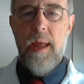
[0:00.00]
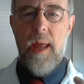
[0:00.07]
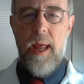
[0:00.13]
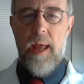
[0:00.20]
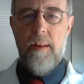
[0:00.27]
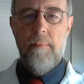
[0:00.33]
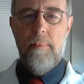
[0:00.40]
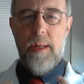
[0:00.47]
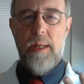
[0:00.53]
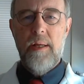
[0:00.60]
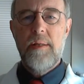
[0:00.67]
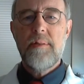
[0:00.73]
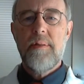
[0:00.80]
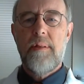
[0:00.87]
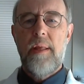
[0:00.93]
And
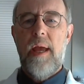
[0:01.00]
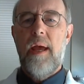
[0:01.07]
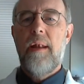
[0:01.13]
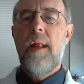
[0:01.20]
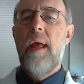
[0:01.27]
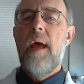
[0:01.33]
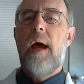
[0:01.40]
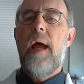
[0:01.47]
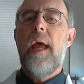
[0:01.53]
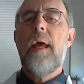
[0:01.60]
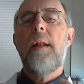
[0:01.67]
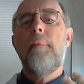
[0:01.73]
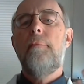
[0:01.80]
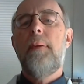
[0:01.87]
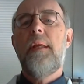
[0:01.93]
because of that, I
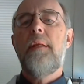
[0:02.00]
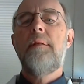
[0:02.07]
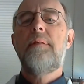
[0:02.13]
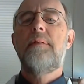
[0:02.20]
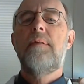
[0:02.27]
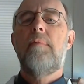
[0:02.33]
had a peace